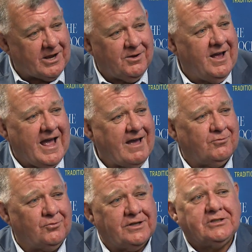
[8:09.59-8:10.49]
And also have
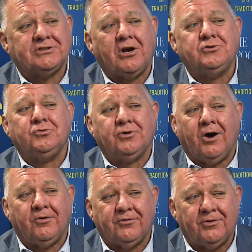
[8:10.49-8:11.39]
all these social
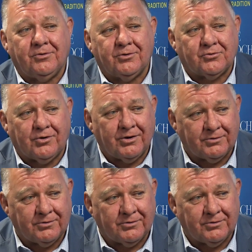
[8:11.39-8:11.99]
goals that you are trying to